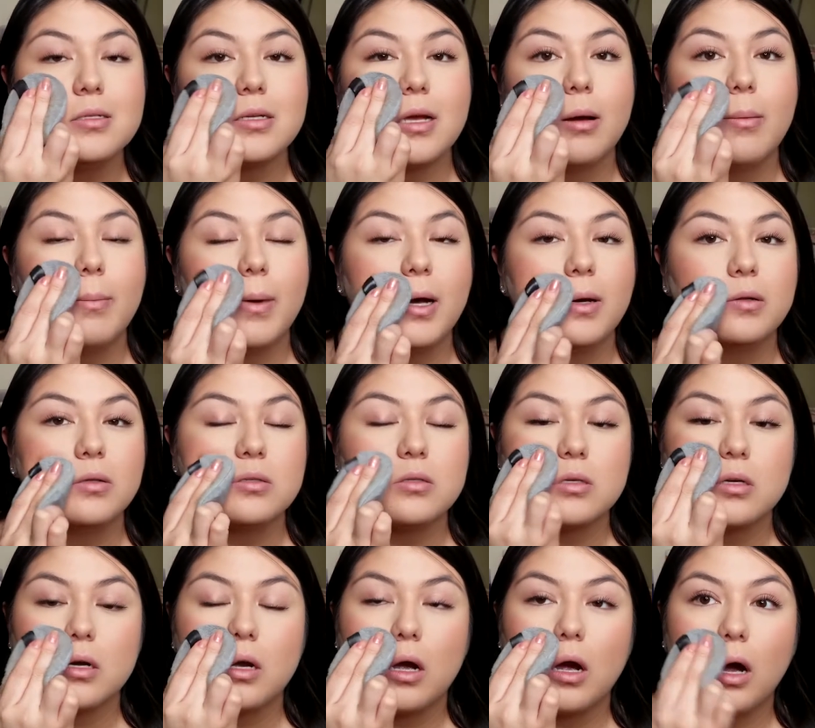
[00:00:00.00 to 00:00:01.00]
amount
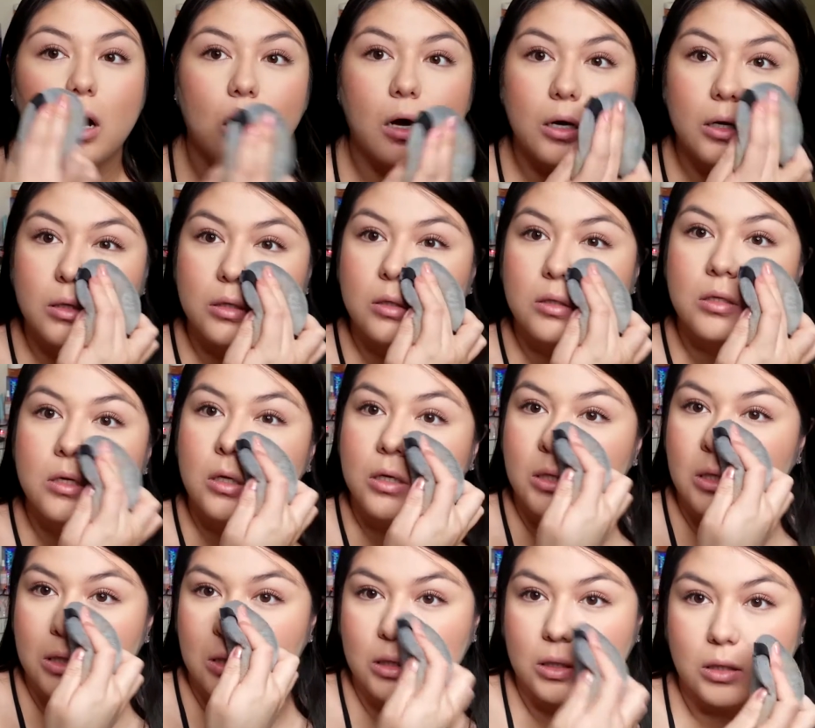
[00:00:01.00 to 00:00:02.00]
on
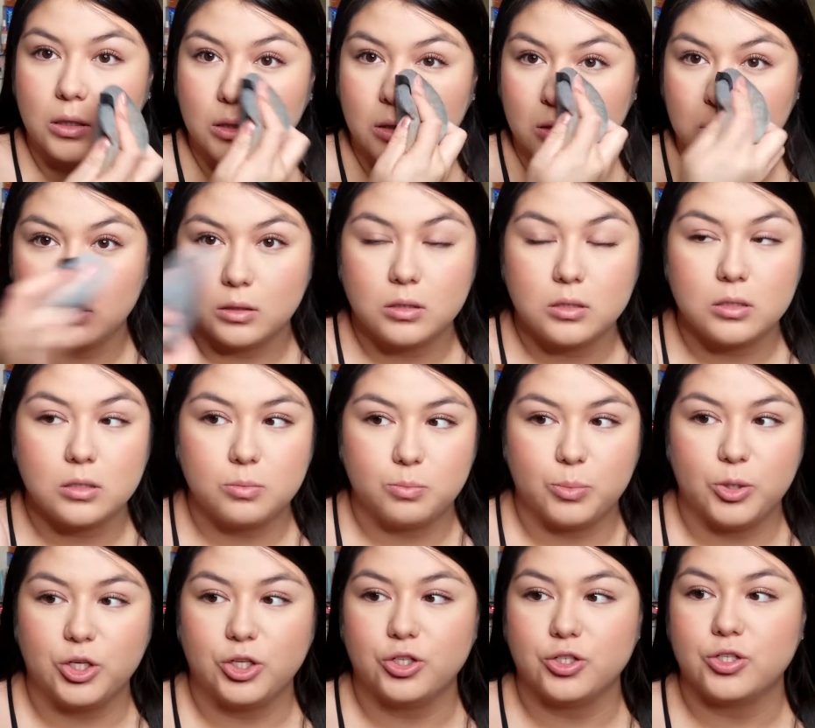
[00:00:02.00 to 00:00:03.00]
the
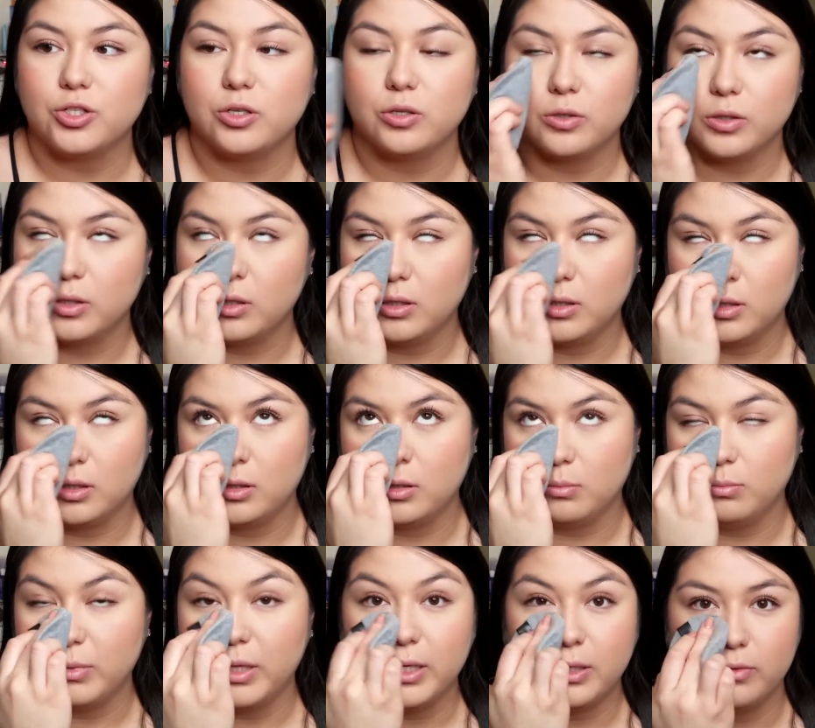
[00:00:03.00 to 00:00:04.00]
sponge or on the
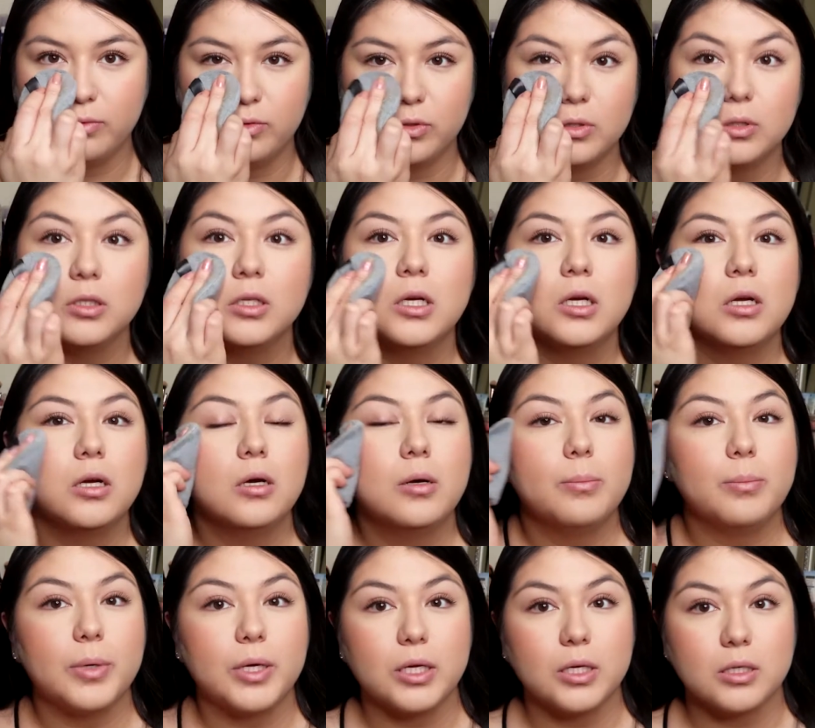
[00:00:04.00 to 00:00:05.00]
Blendiful,
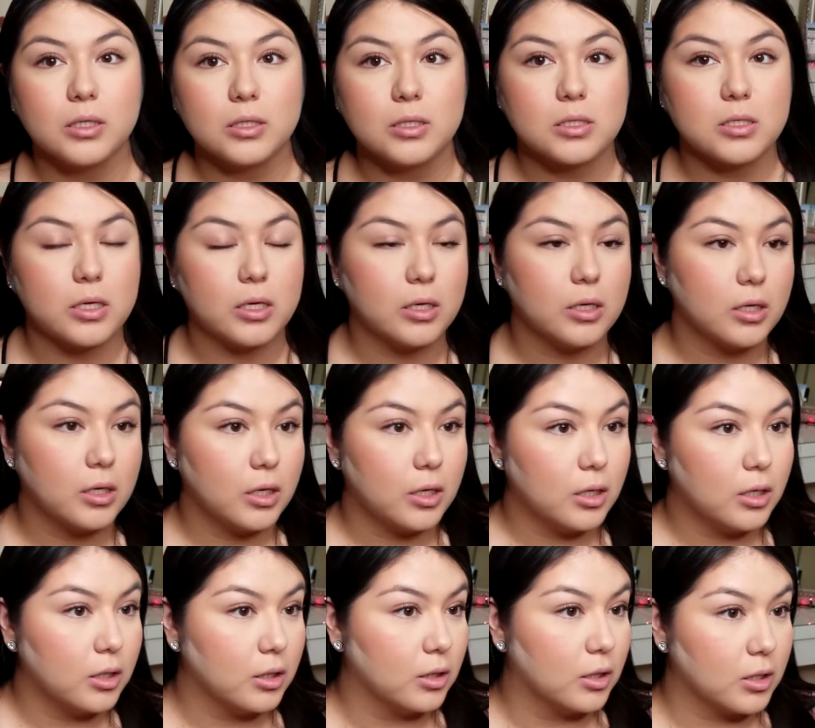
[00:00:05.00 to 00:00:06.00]
because
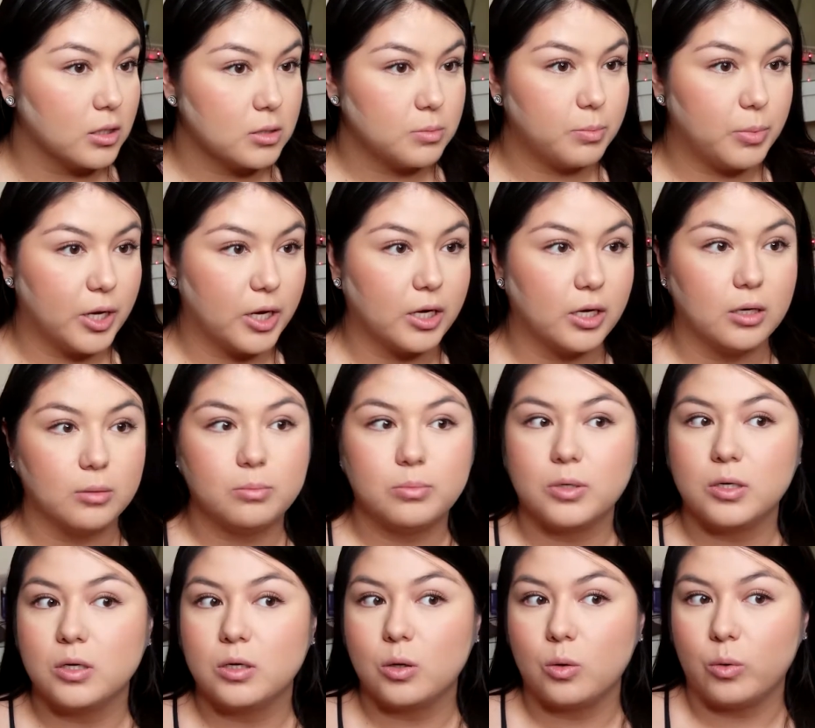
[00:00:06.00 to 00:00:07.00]
it does pick up
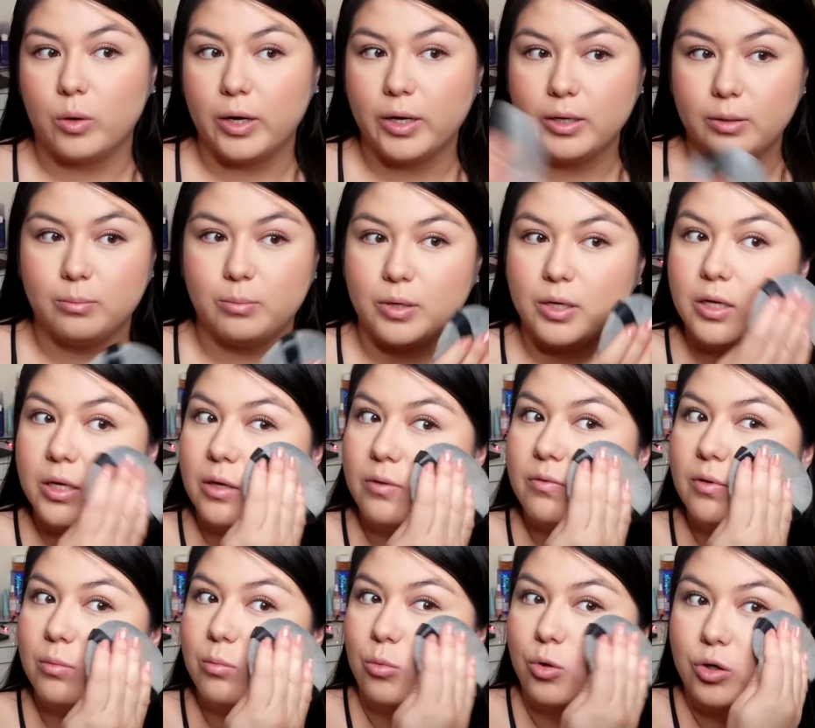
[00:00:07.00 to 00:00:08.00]
quite a bit, even
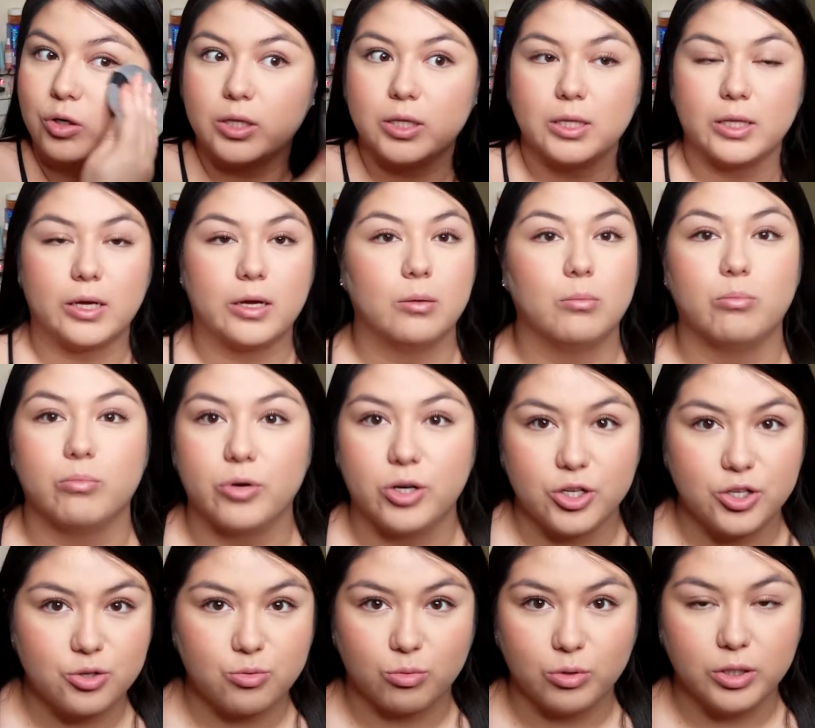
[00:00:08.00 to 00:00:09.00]
more than like a
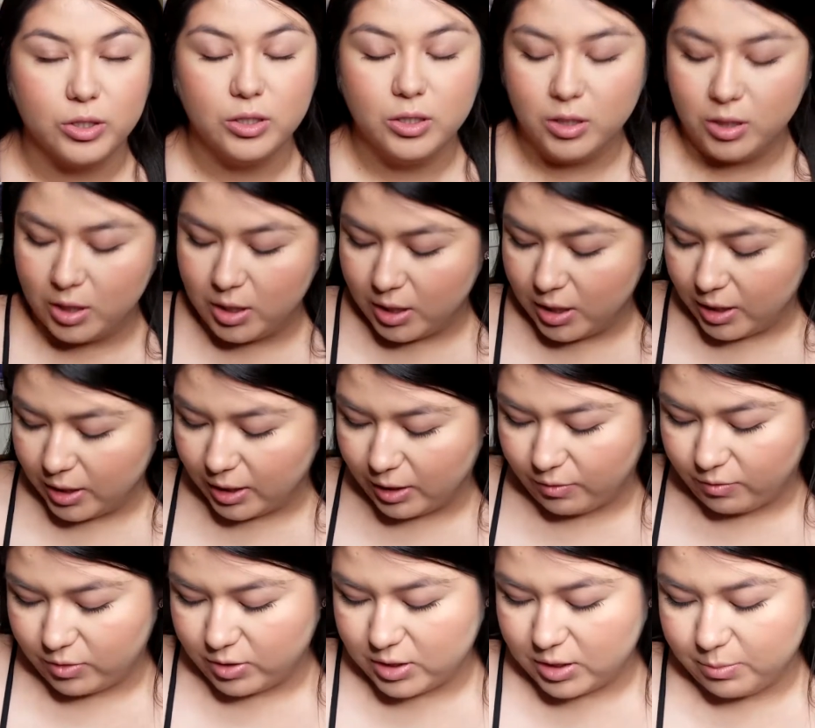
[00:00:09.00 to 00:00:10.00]
brush would. Like
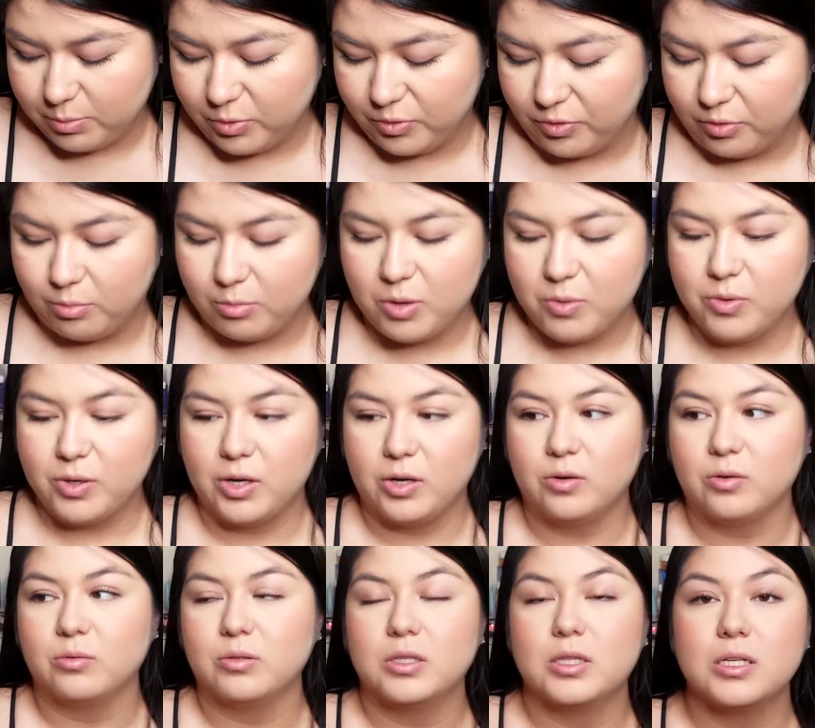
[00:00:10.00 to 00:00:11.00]
for example, for me, when I go
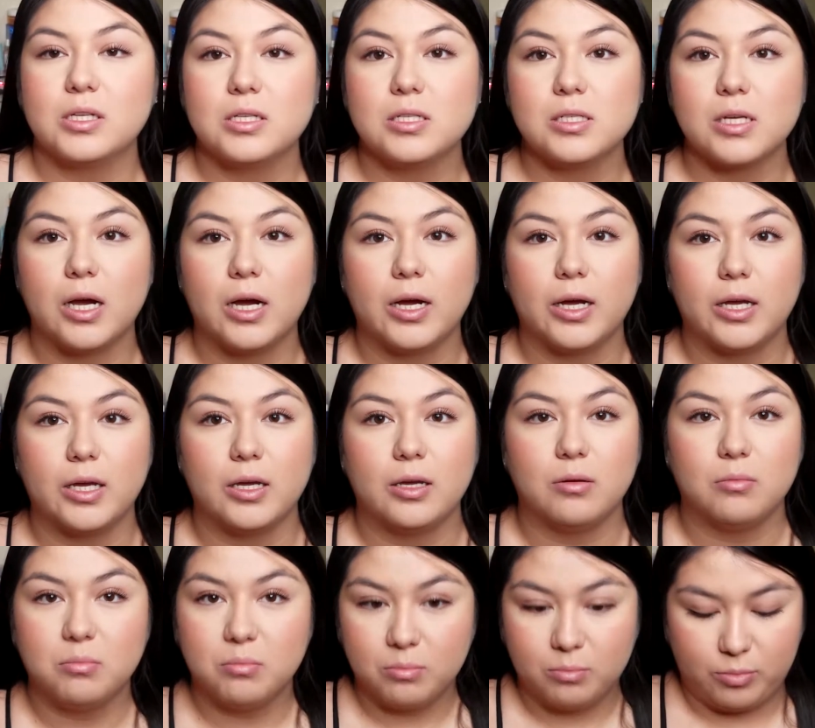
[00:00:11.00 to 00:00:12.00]
with this, I
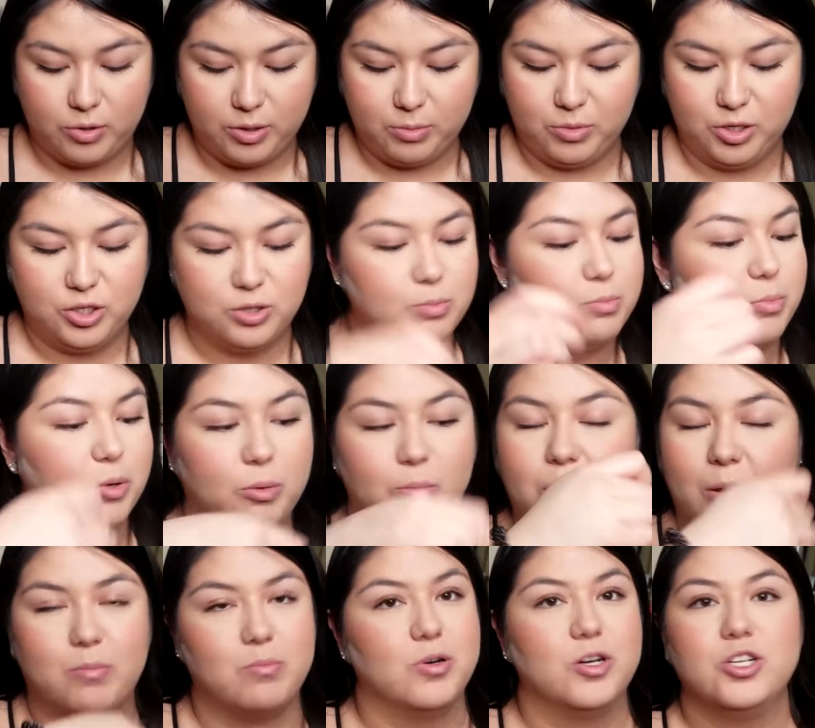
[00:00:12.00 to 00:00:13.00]
pretty much put my
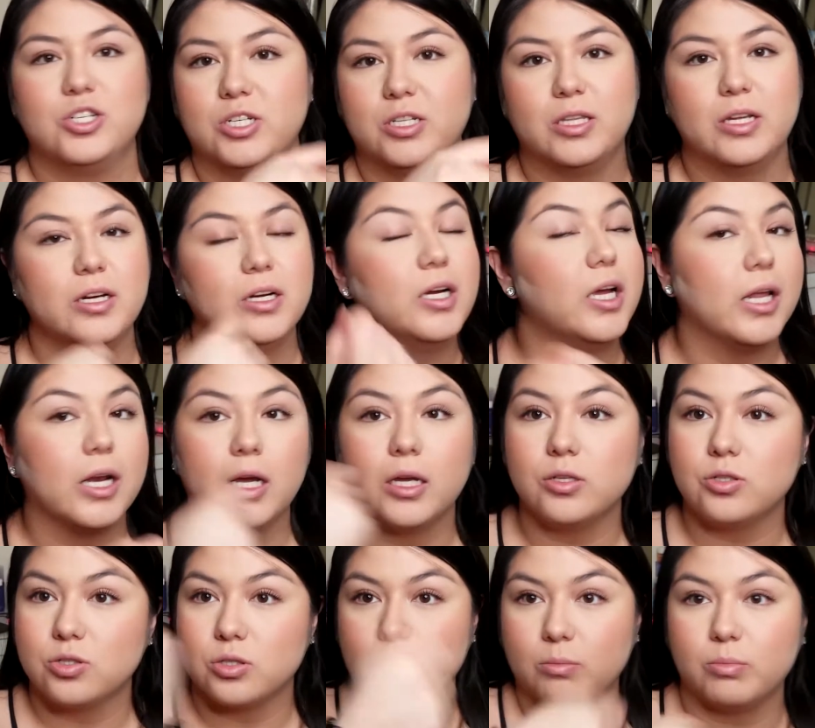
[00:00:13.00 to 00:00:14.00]
brush in there and I
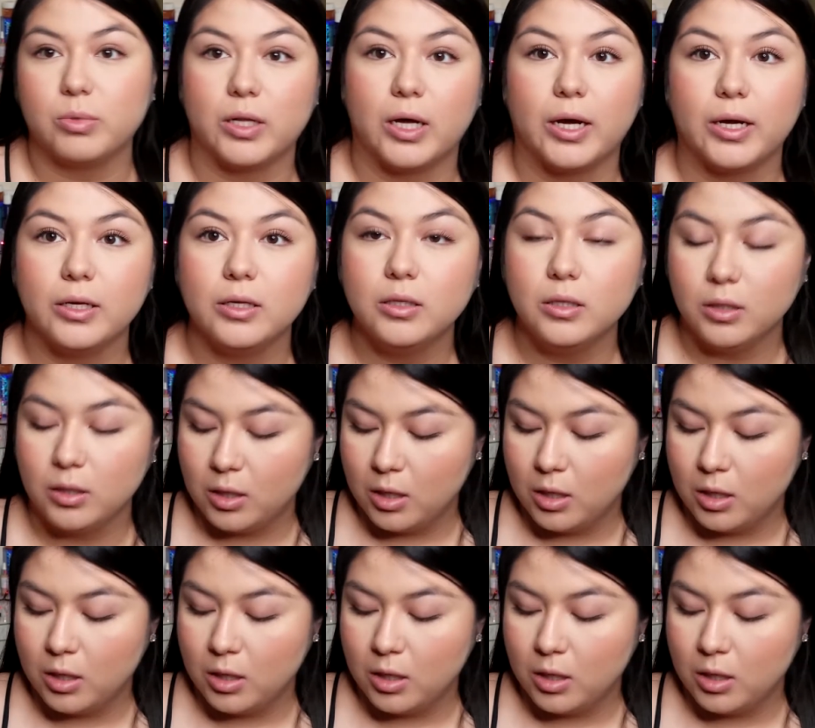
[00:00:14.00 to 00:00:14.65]
just apply it.